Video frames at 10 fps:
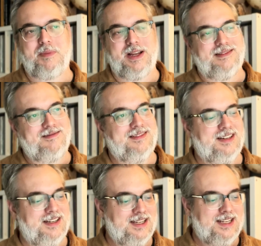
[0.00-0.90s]
but
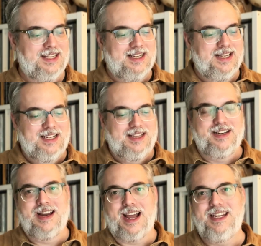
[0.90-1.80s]
the
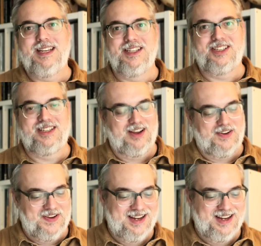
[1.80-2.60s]
90s stuff,